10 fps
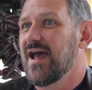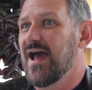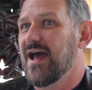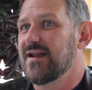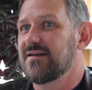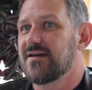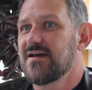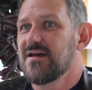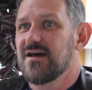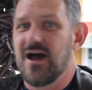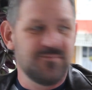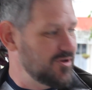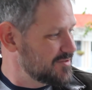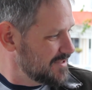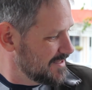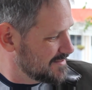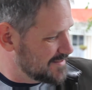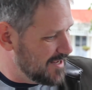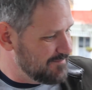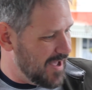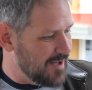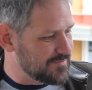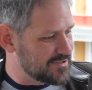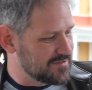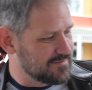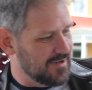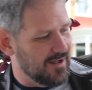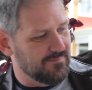And using these same maps,